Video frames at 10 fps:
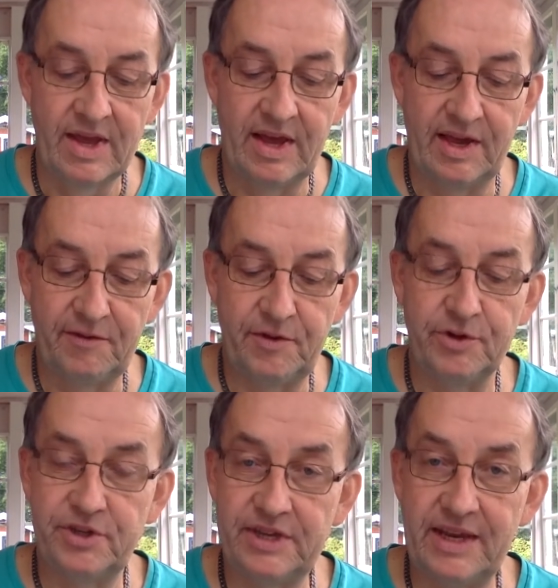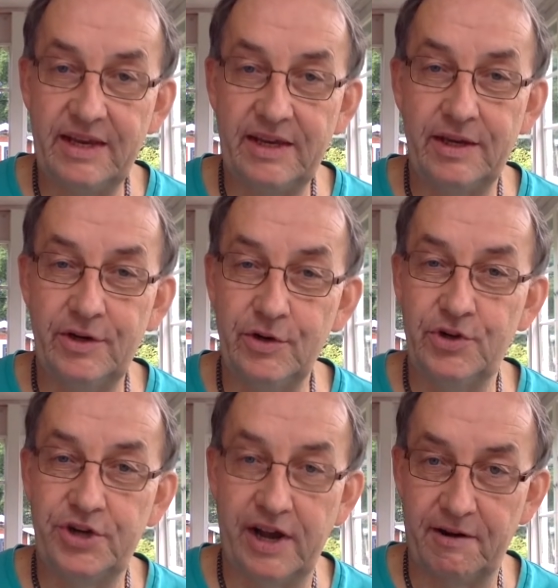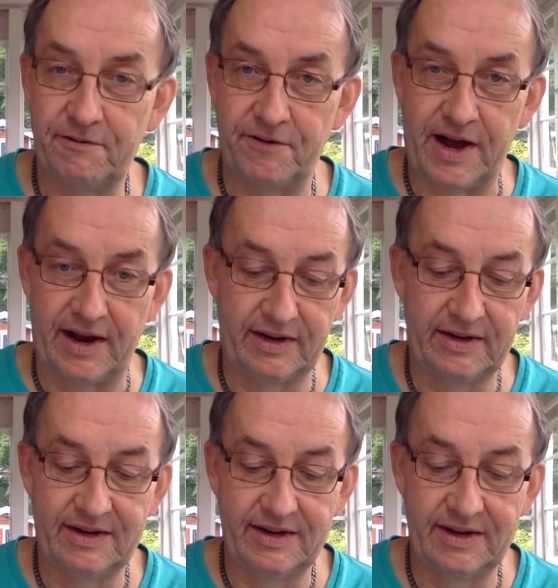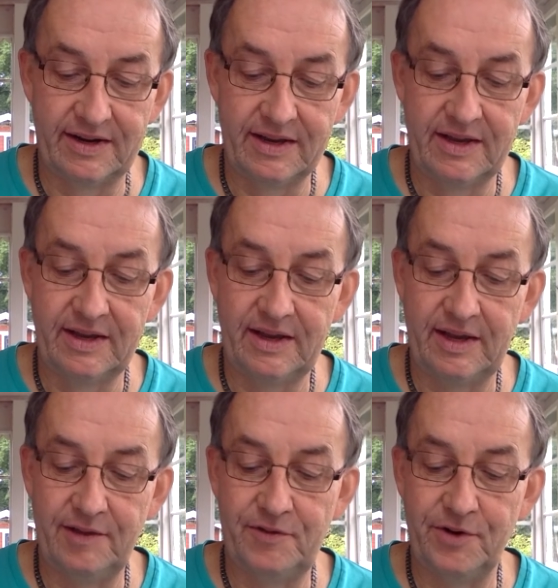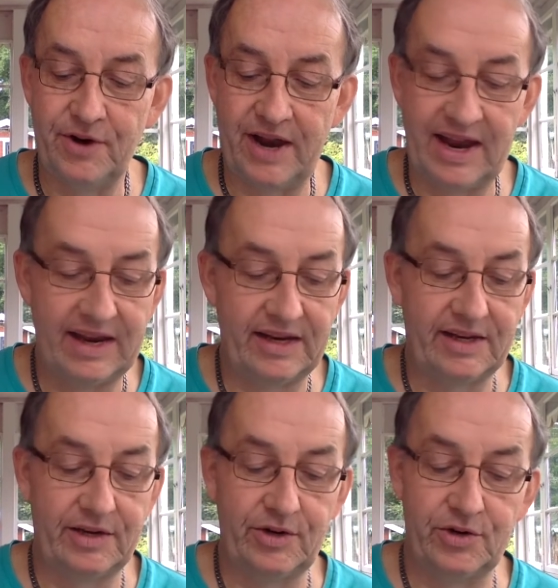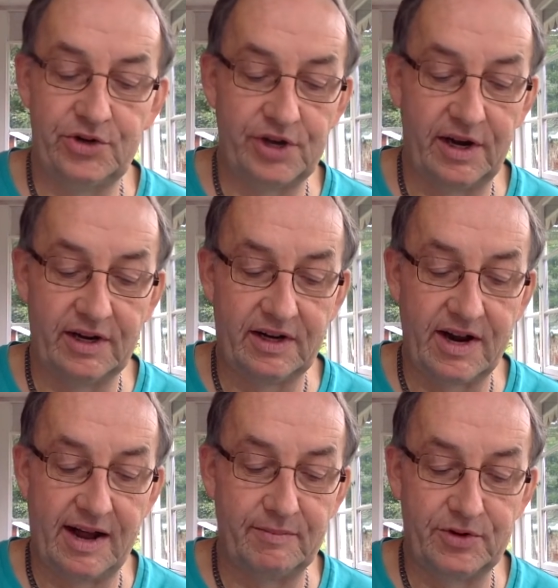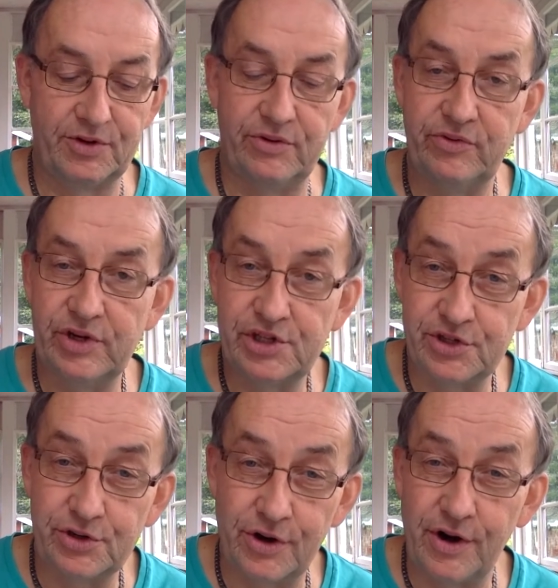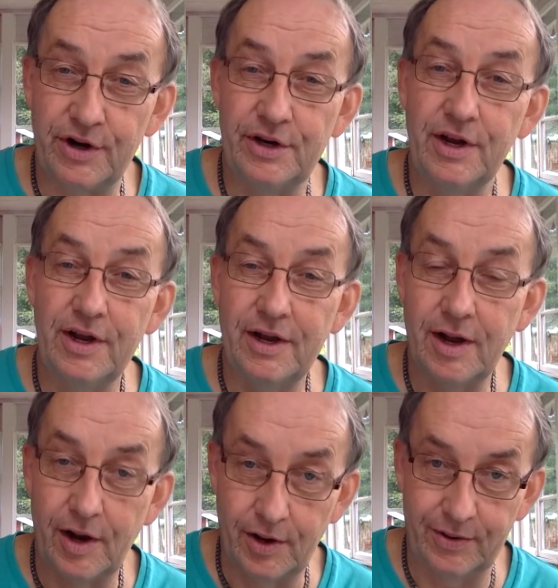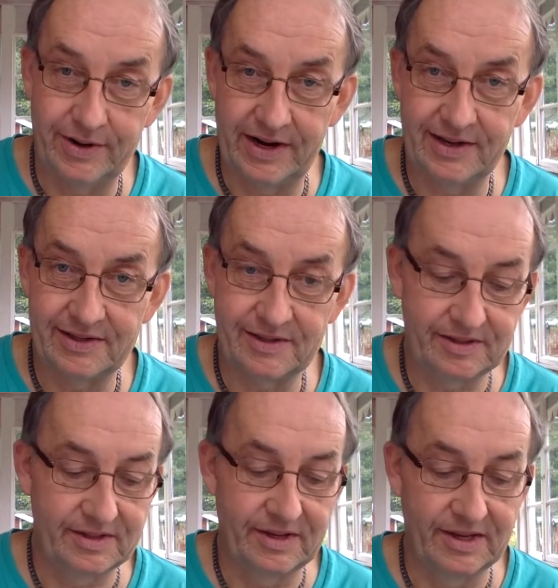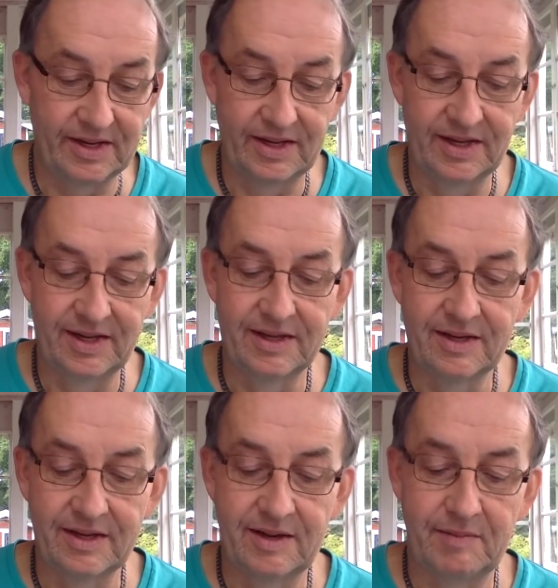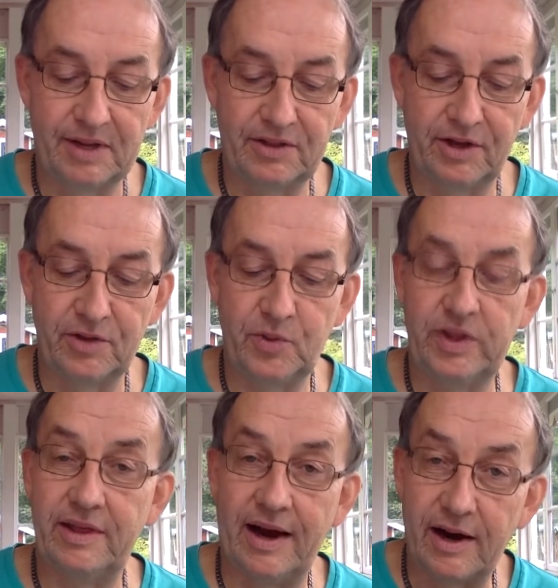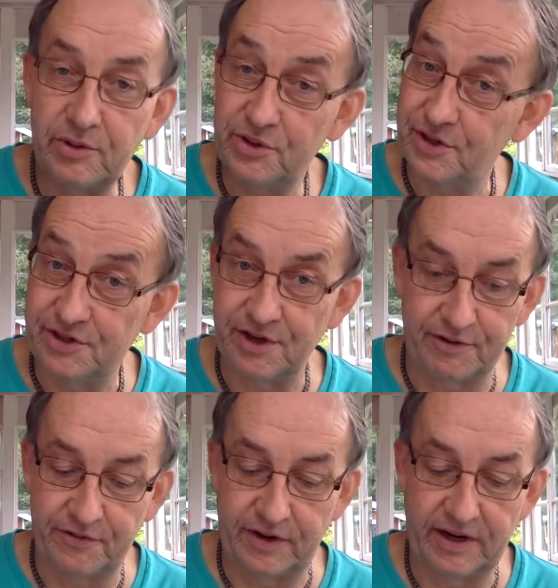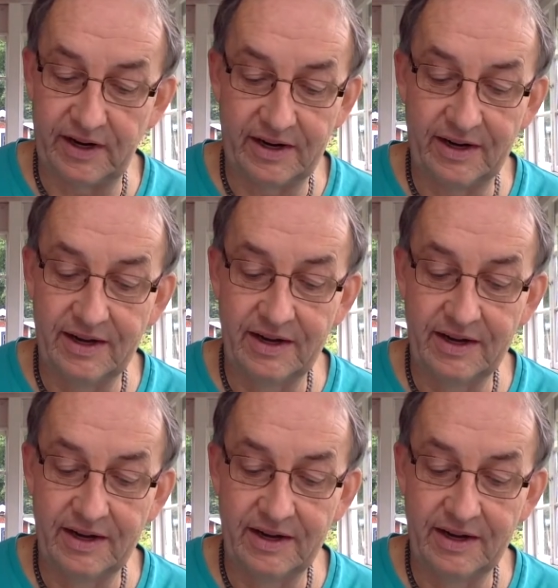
If you seek, you shall find. If you ache, you shall come to restored wholeness. But not without the suffering,